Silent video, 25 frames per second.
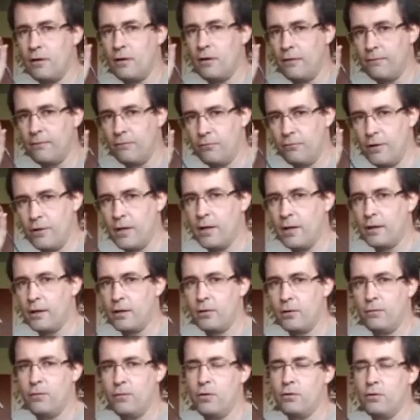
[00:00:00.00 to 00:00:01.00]
Really
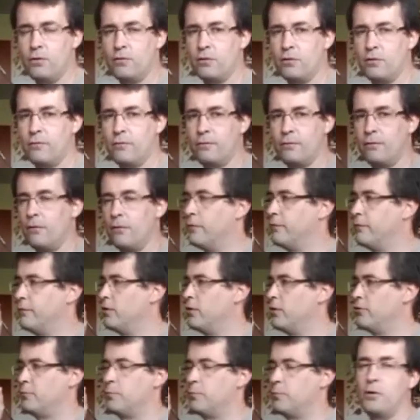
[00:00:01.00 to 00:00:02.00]
good views of
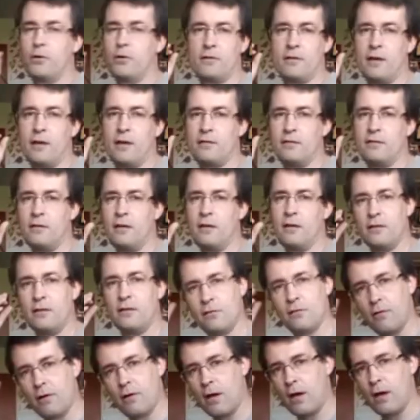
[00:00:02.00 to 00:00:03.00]
those birds I see.
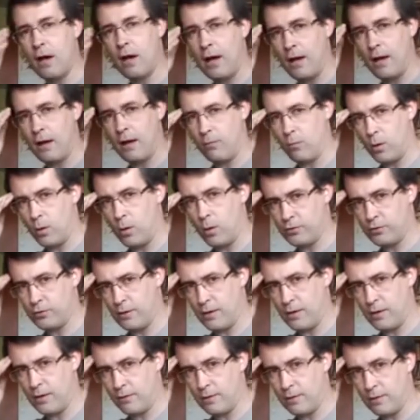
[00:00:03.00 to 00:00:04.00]
So I want to
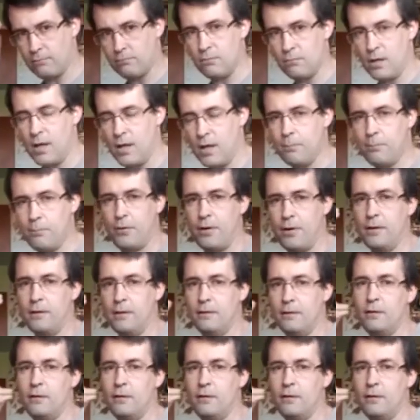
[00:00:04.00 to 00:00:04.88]
have an imprint.